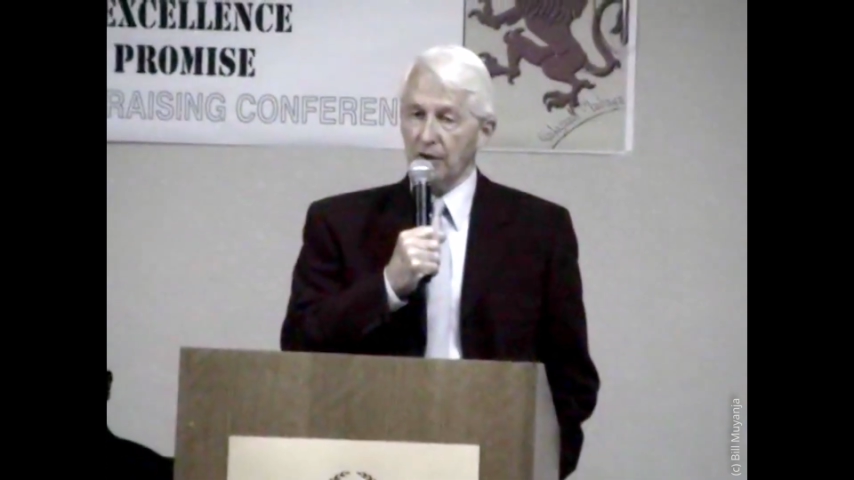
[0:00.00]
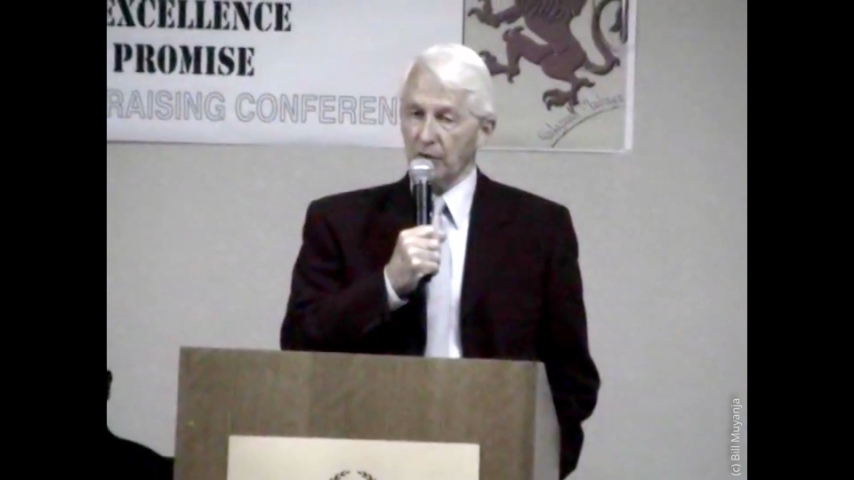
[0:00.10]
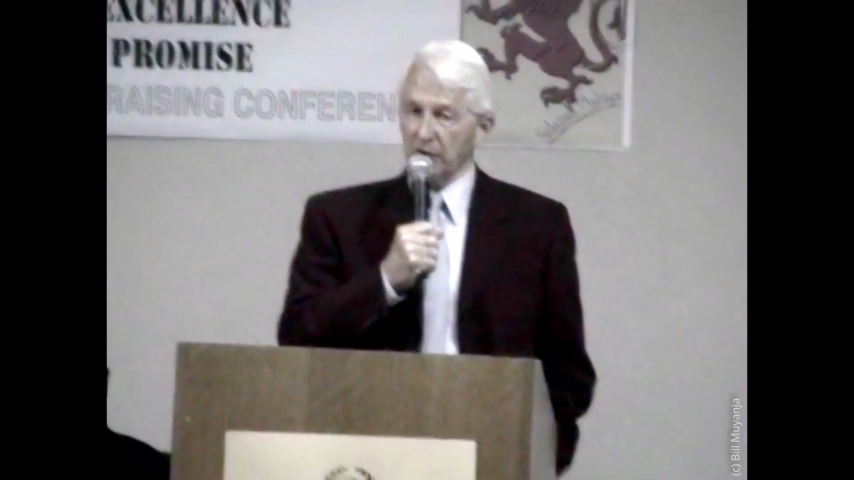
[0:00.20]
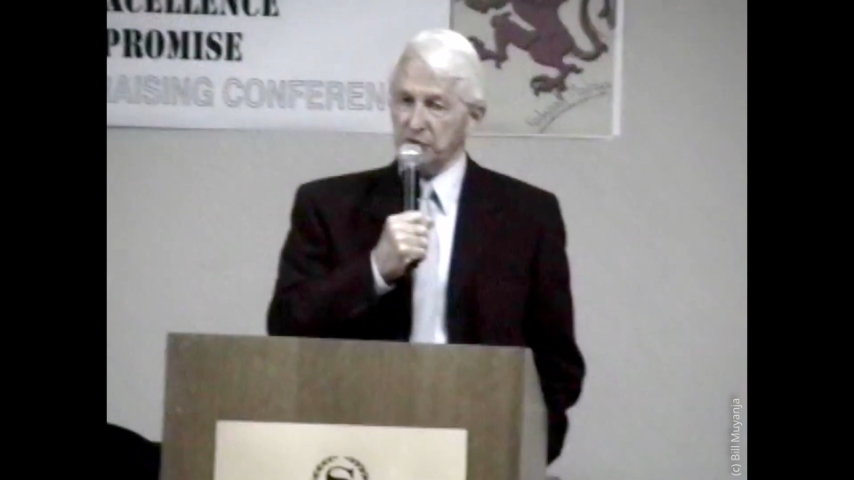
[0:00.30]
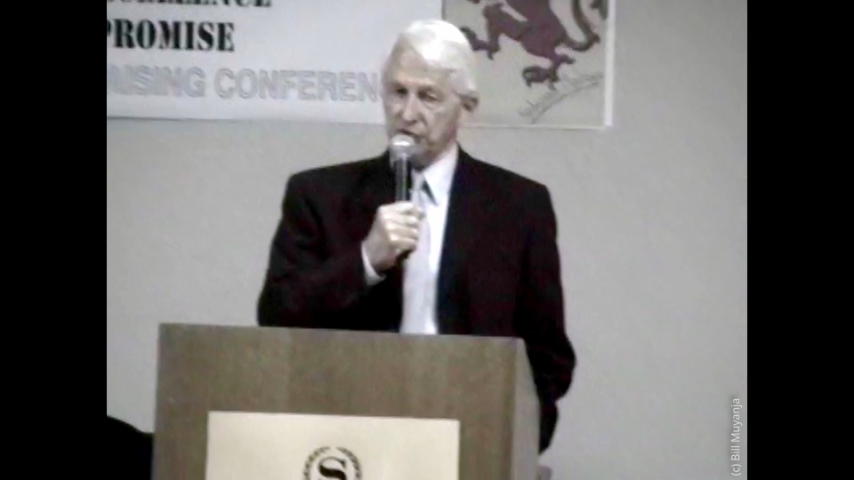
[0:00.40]
when
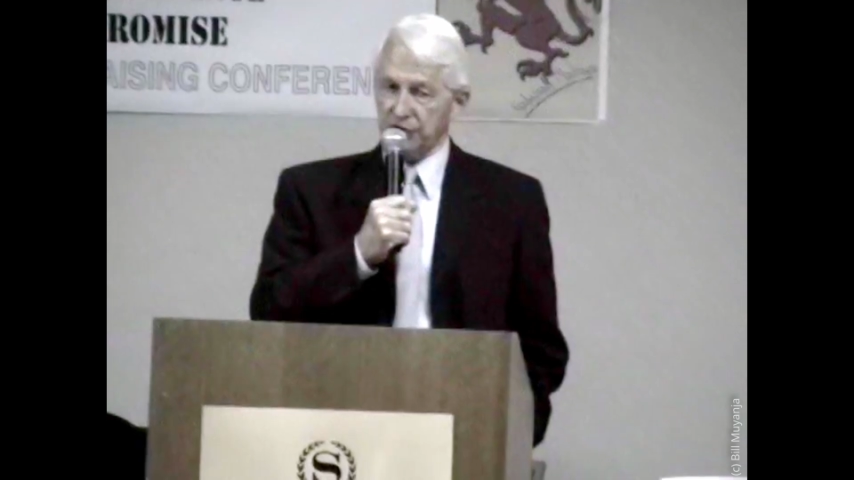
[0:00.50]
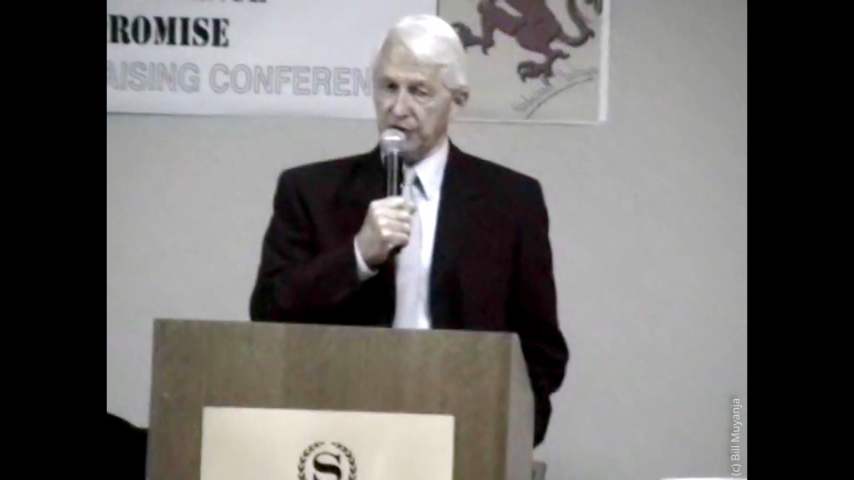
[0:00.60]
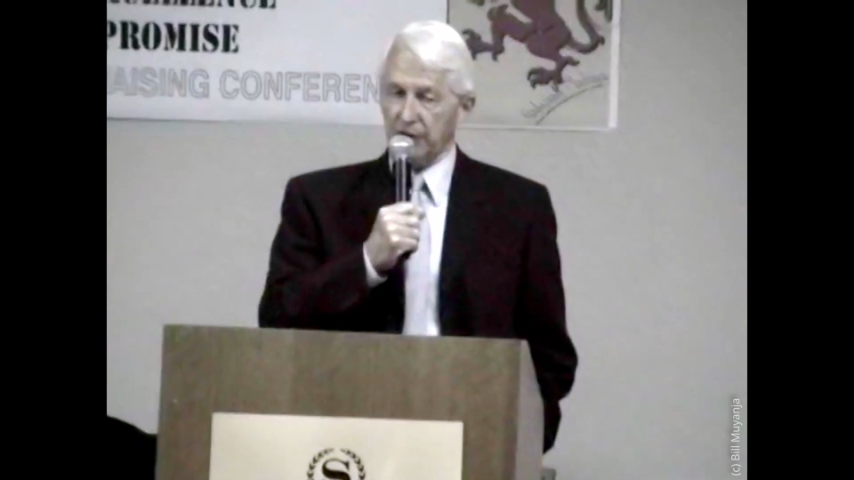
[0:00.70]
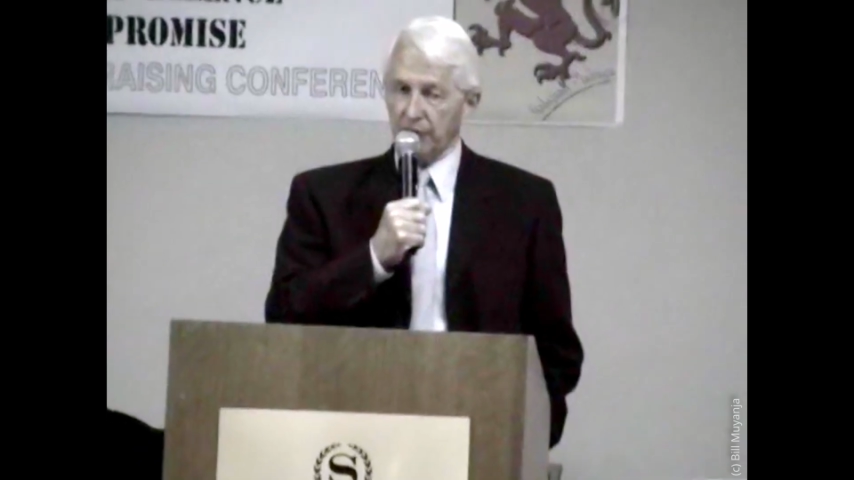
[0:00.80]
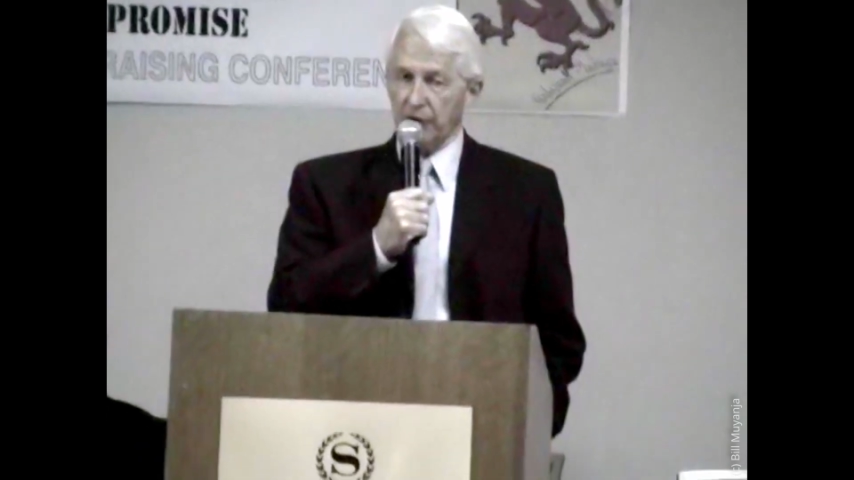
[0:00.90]
he was just
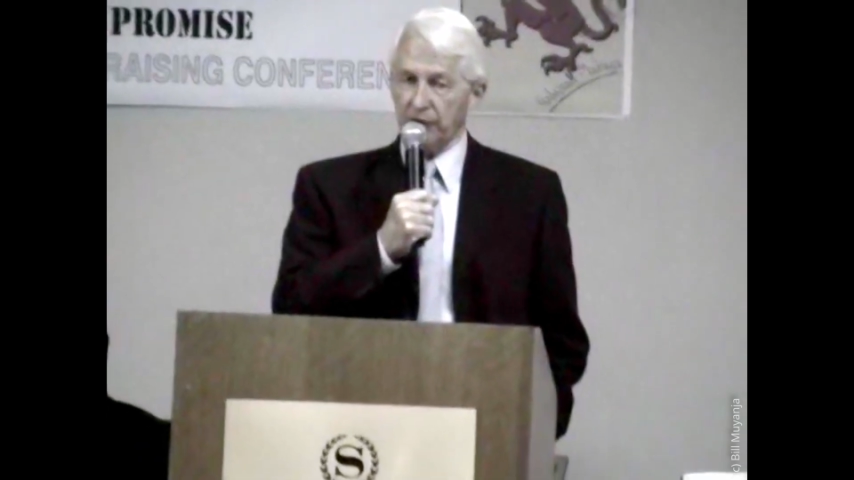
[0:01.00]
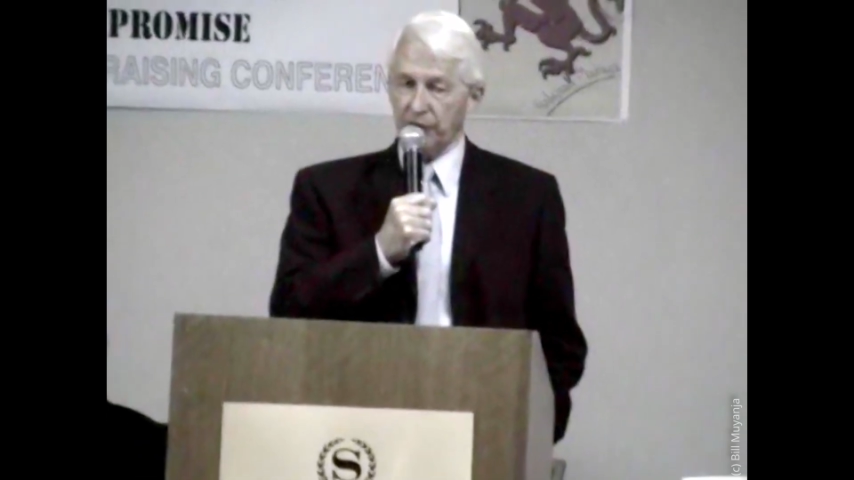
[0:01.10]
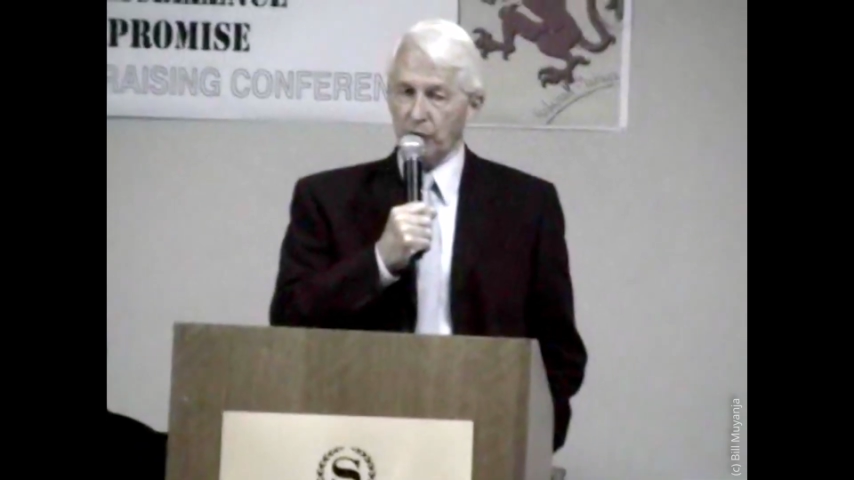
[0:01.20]
getting ready for